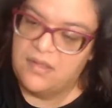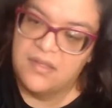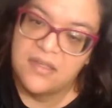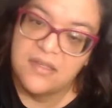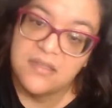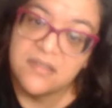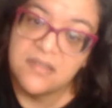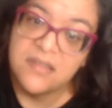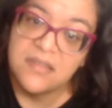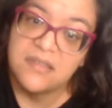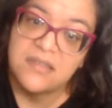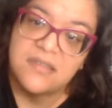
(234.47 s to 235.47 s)
is
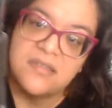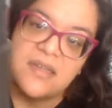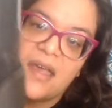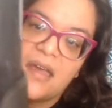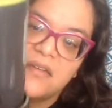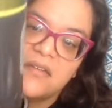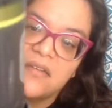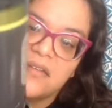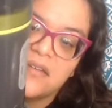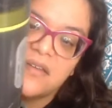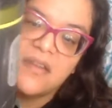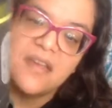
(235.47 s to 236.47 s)
the stand.
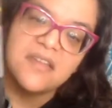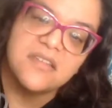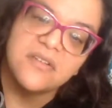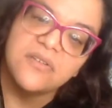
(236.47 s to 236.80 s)
It's a